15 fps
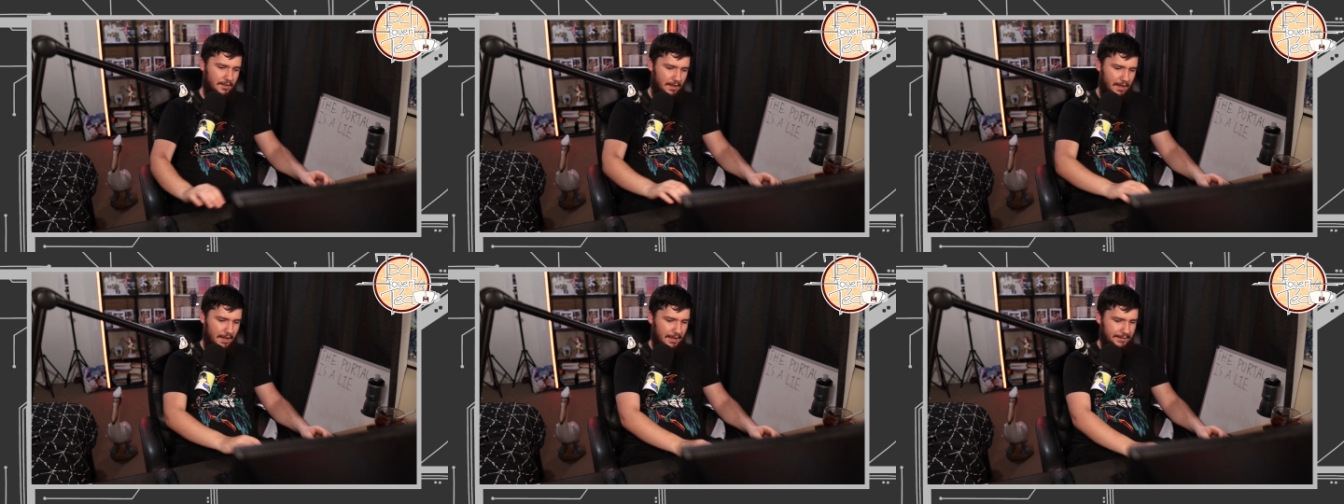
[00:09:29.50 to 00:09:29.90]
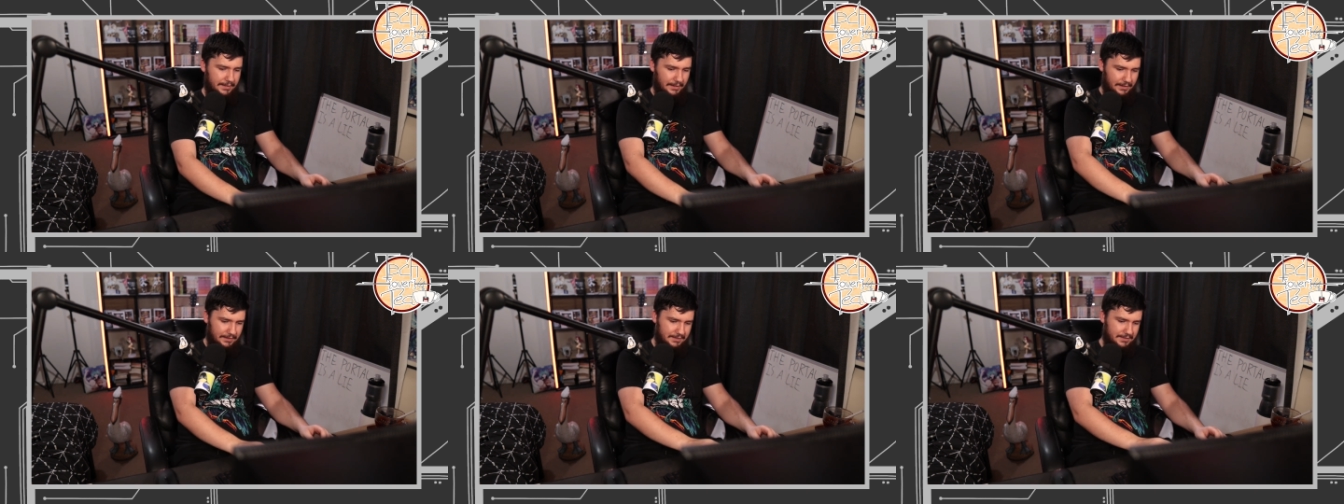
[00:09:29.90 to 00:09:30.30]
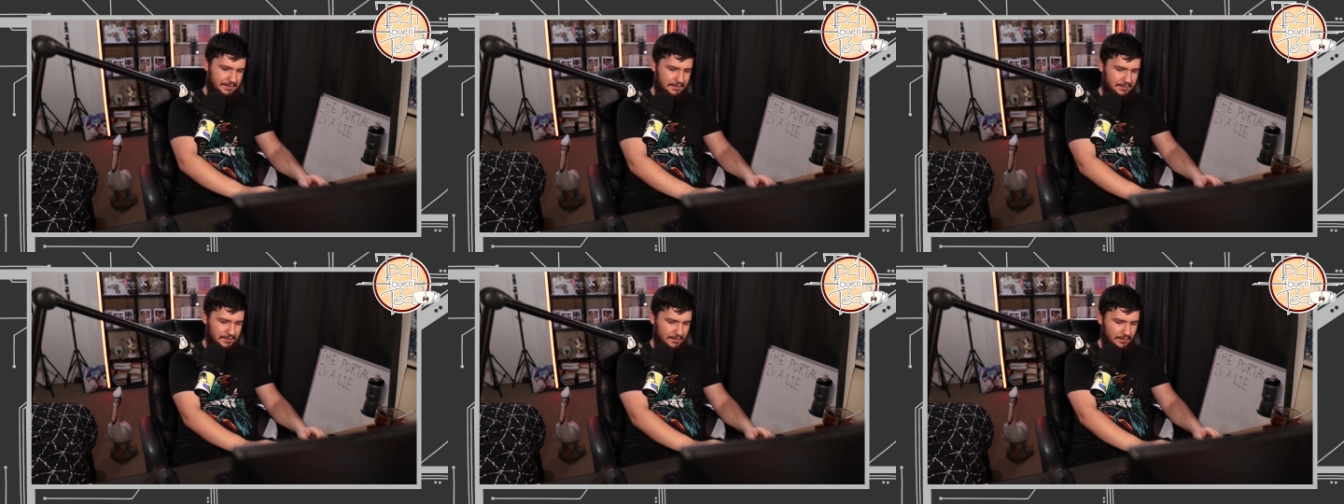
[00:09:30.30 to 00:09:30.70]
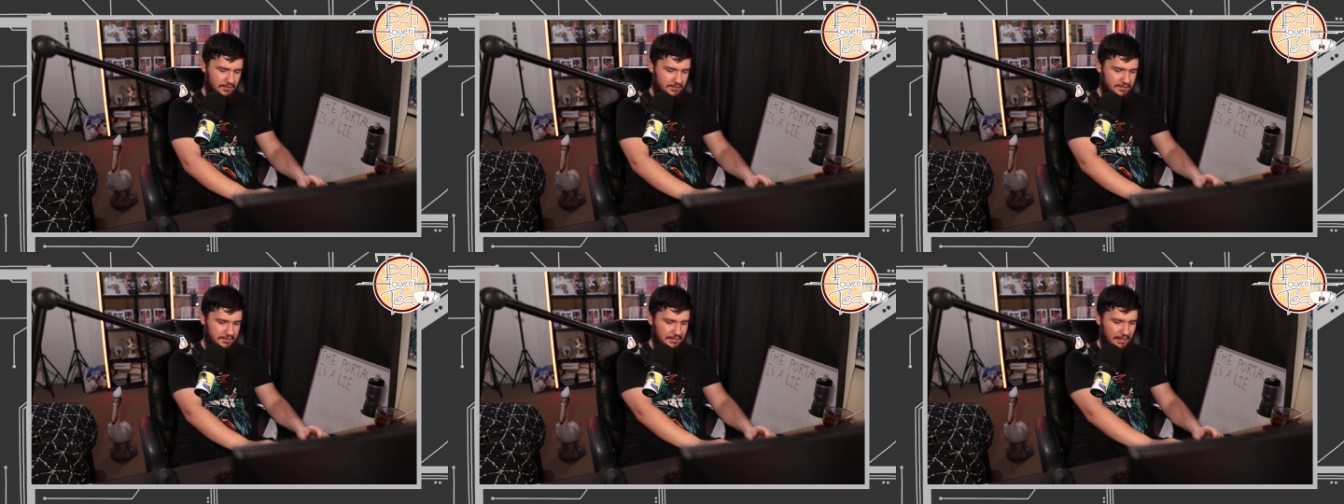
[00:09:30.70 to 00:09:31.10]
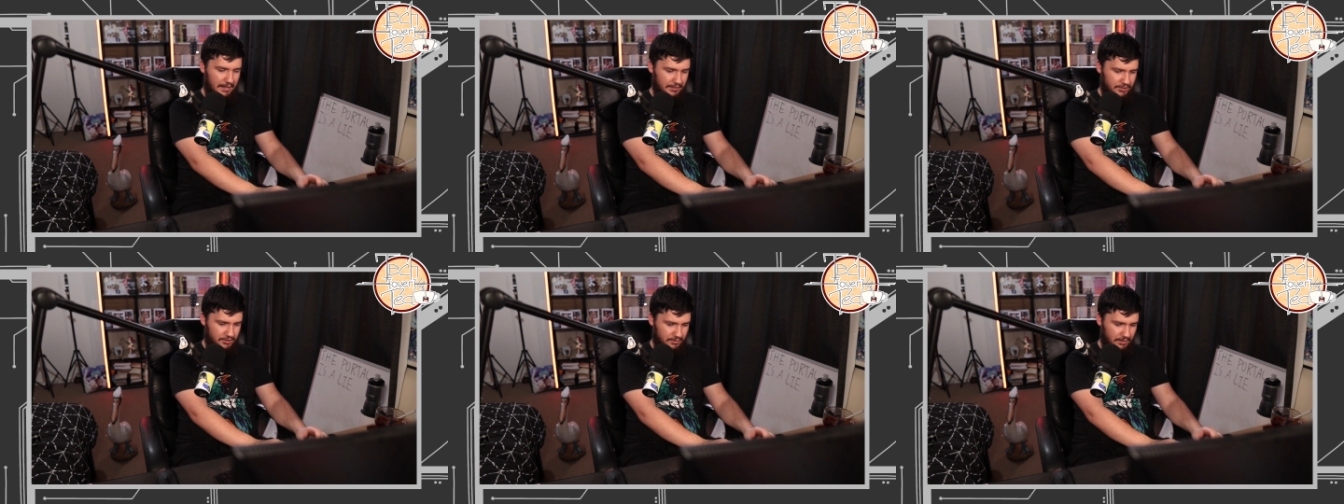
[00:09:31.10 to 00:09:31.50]
I guess,
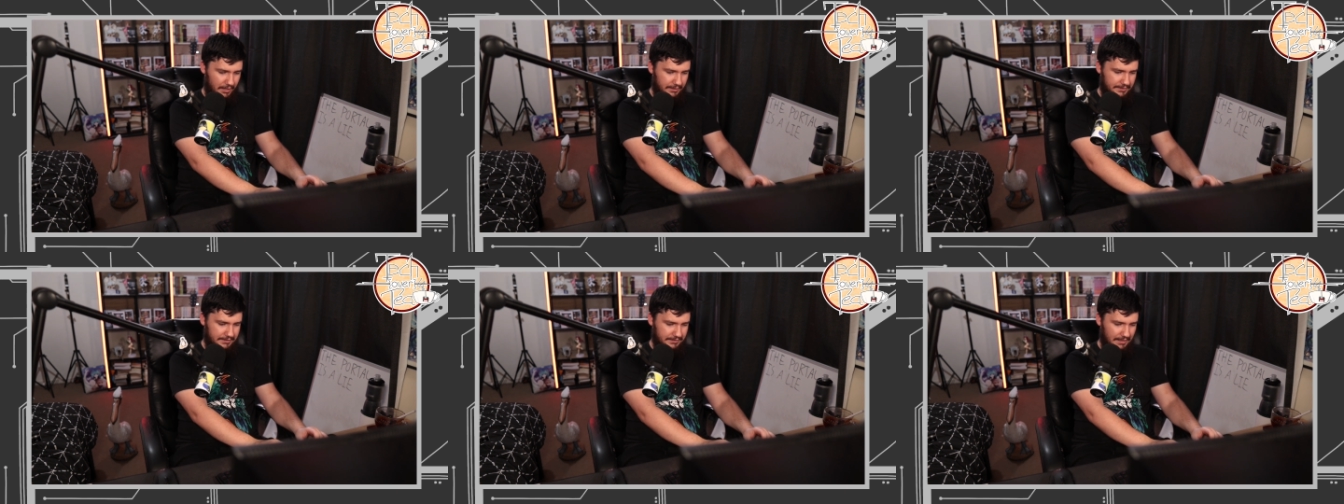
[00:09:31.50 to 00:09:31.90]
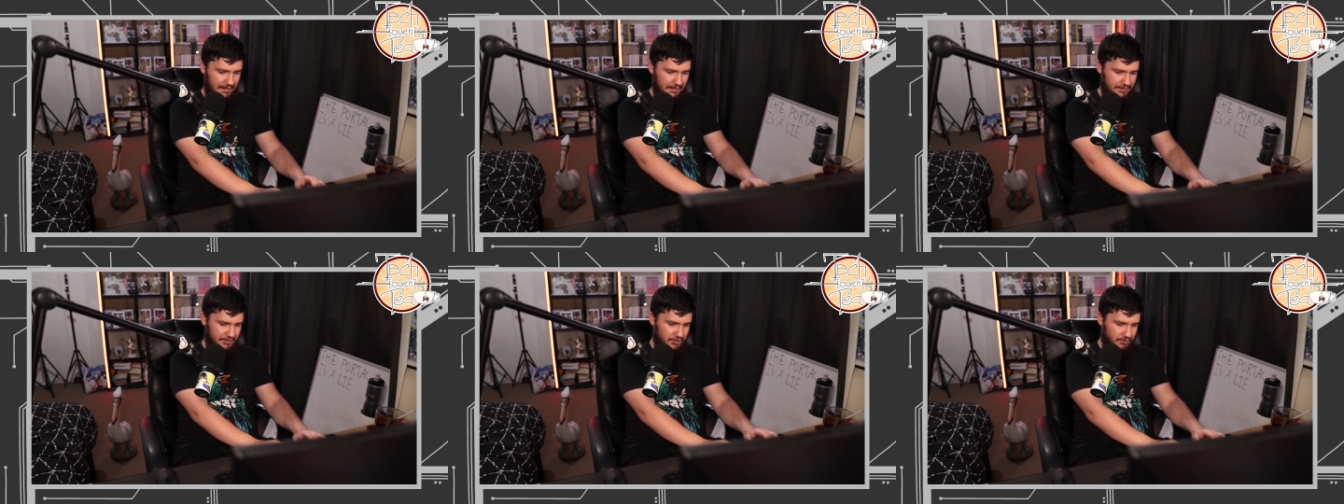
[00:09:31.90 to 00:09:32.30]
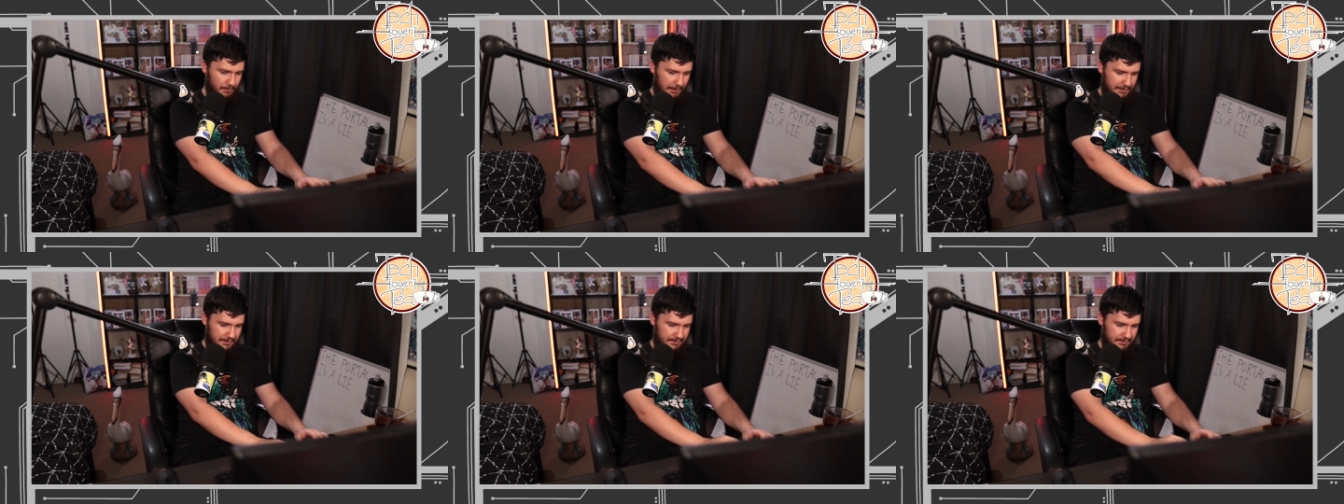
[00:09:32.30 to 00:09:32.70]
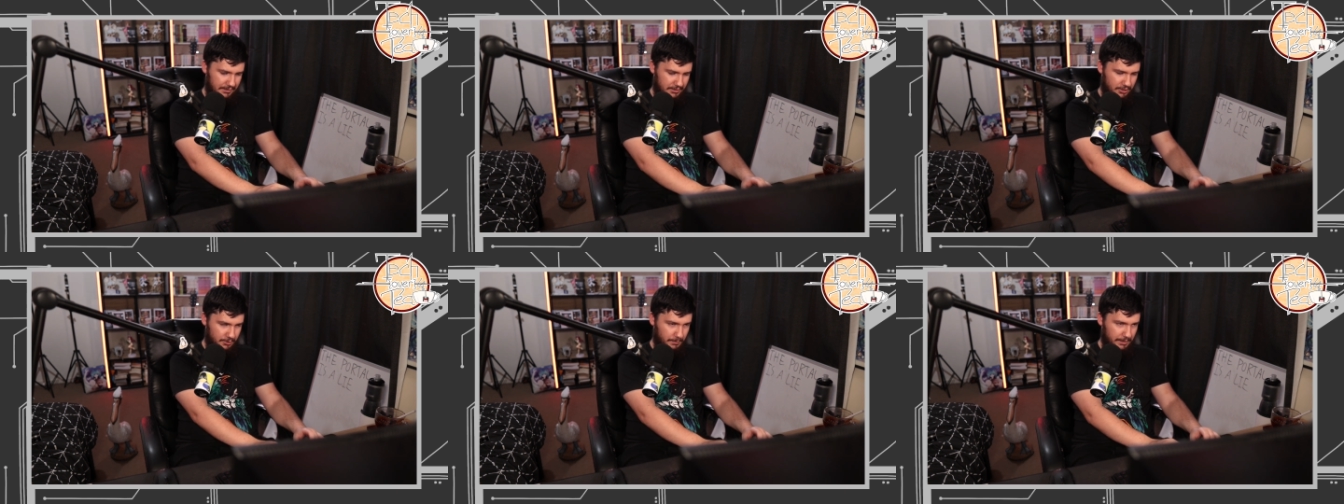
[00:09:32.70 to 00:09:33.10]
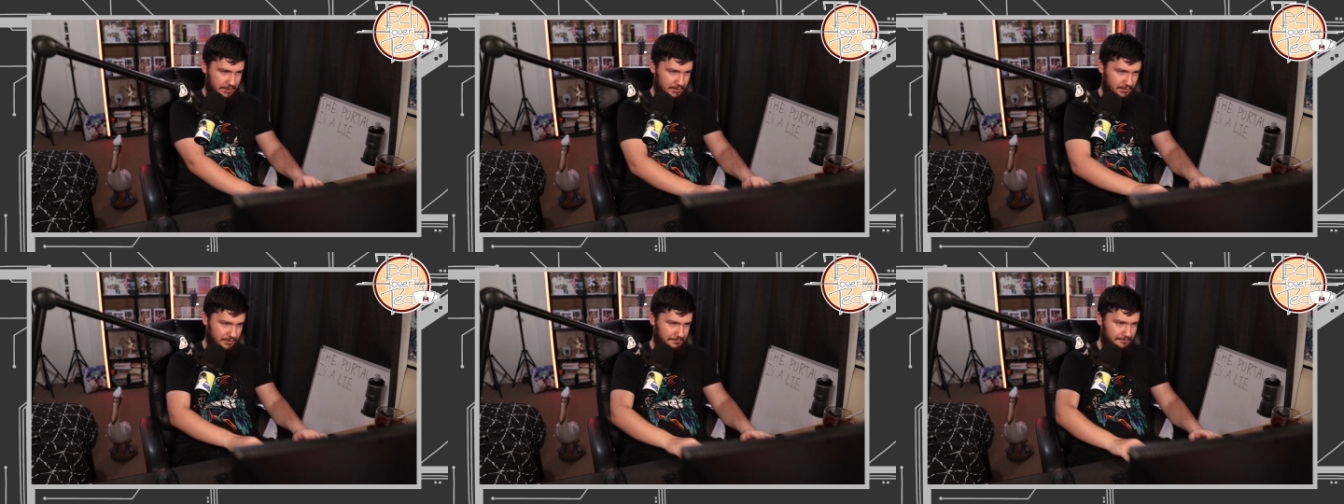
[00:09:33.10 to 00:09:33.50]
Star, a starstruck
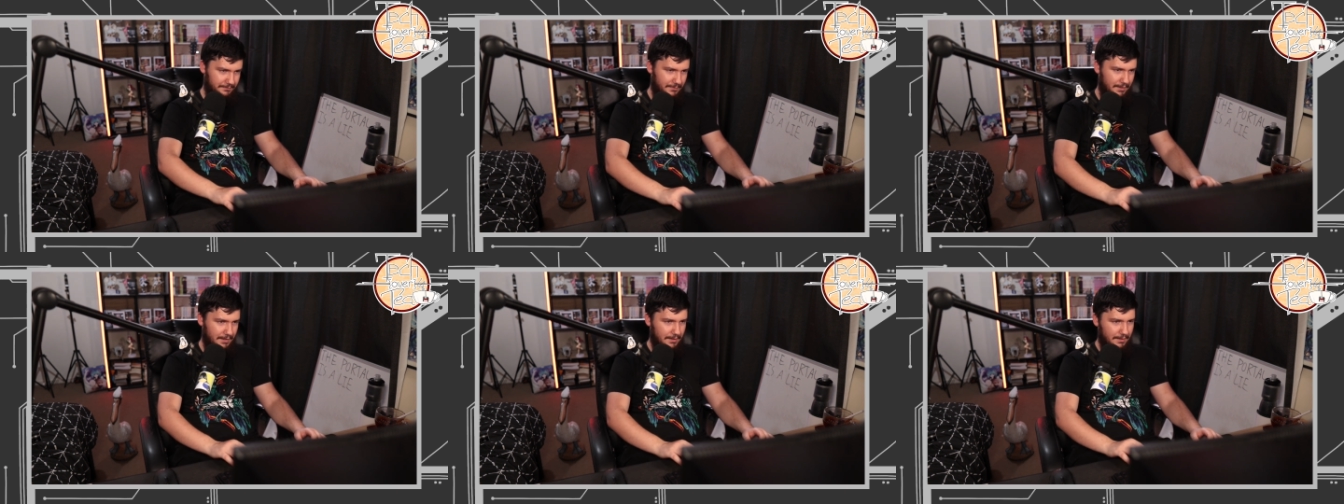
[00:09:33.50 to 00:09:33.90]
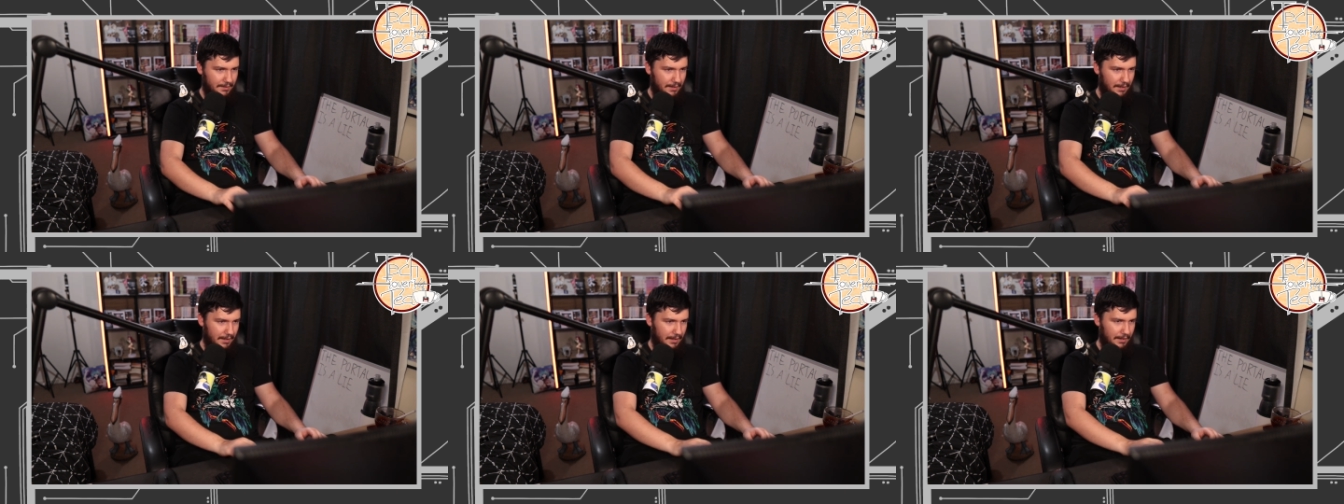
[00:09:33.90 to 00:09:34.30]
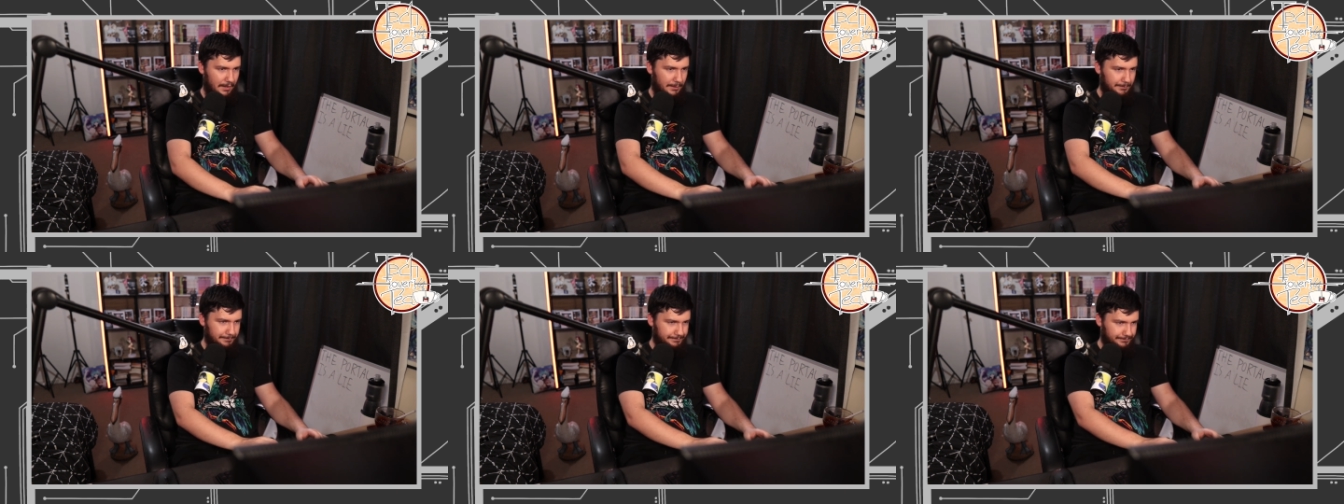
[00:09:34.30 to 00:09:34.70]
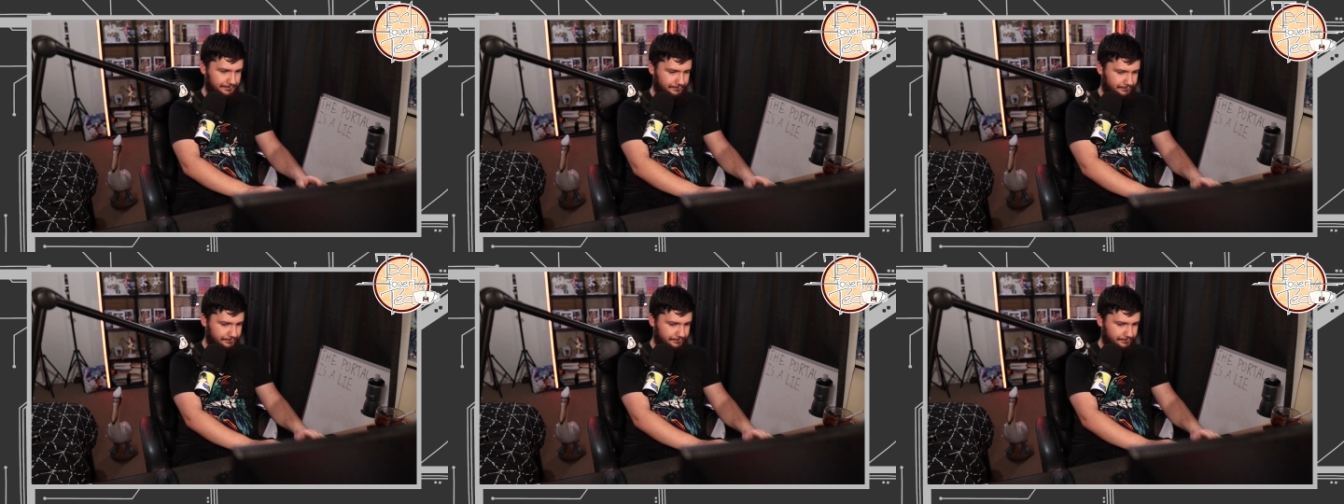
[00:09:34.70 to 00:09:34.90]
situation, um,